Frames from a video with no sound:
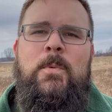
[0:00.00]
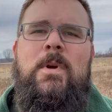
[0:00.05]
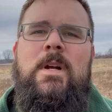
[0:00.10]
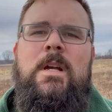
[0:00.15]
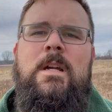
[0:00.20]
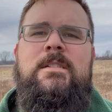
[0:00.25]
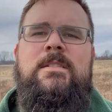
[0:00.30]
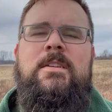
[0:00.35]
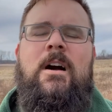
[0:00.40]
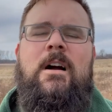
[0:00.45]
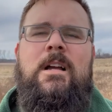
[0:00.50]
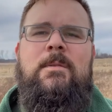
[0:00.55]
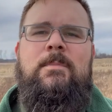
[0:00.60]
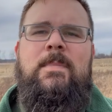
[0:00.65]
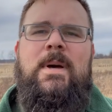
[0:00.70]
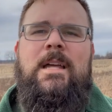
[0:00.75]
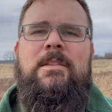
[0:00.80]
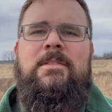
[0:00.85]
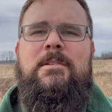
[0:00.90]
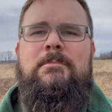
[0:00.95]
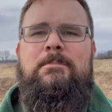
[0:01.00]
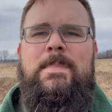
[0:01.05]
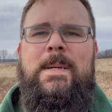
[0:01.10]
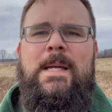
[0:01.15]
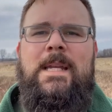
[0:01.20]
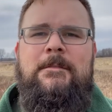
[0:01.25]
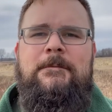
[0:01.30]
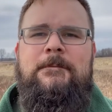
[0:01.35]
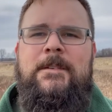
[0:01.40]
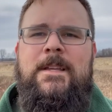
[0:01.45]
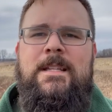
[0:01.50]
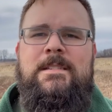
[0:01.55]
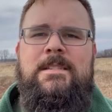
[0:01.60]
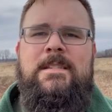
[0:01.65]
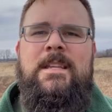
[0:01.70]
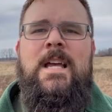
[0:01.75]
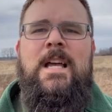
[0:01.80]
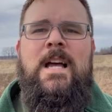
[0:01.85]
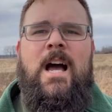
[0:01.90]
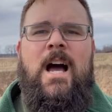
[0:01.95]
we're going to talk about the
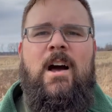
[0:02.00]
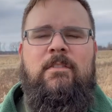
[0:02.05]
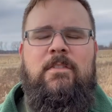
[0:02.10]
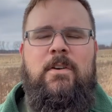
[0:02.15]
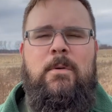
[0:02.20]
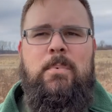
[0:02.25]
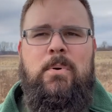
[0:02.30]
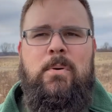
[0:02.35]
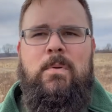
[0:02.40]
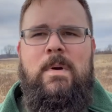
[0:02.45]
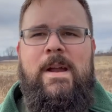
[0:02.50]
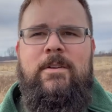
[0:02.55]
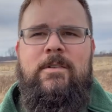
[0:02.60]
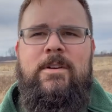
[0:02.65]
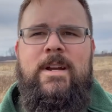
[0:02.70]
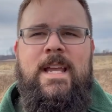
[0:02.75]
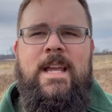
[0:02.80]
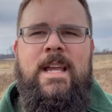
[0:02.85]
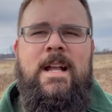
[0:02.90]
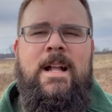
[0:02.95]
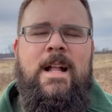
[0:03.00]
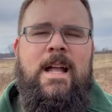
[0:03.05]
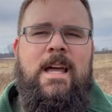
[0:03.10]
benefits of a prairie.